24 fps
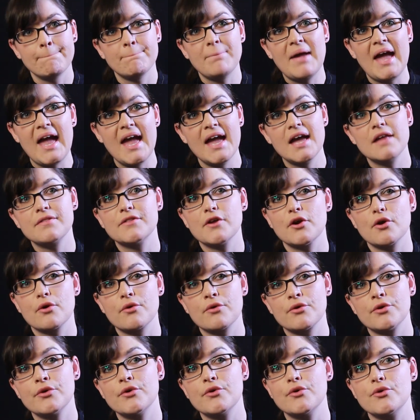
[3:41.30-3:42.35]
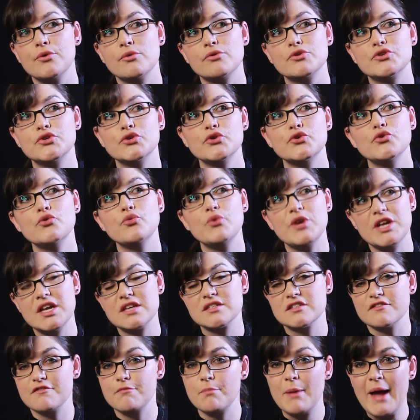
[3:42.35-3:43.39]
paying their crew two
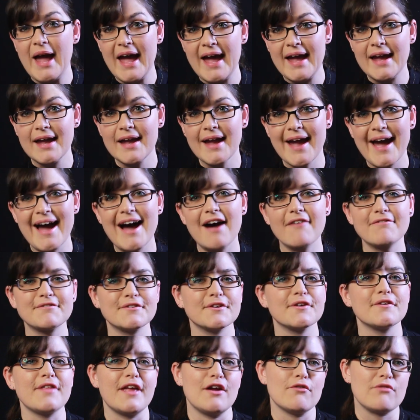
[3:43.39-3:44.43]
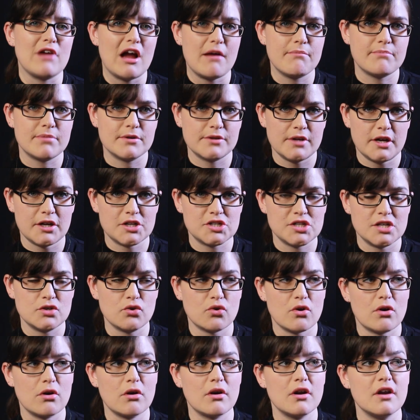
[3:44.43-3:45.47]
weeks of pay after they wrap production,
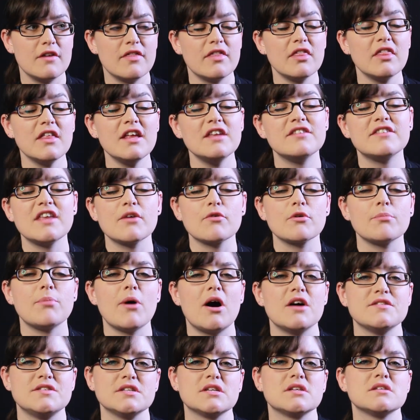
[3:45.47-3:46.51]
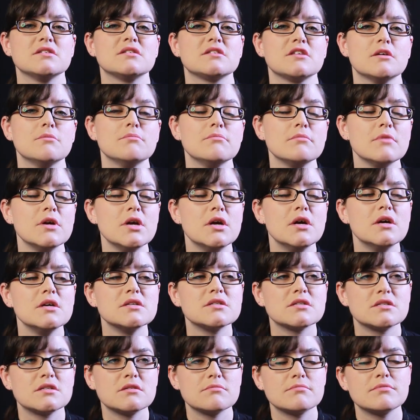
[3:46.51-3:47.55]
or at least they were pausing. Because some
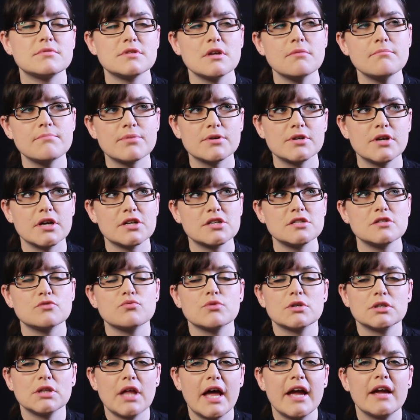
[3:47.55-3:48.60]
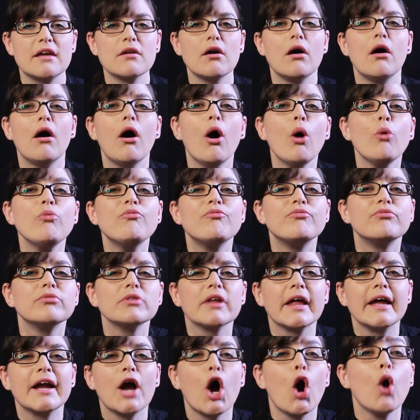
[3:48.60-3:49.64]
some productions were like hope
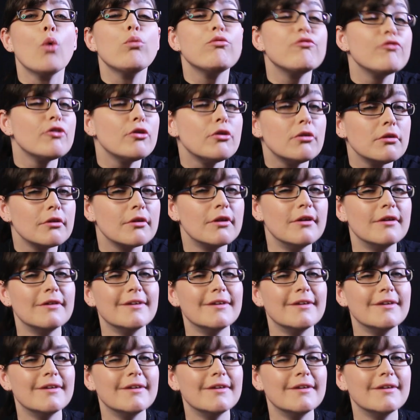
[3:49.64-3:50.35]
like hopeful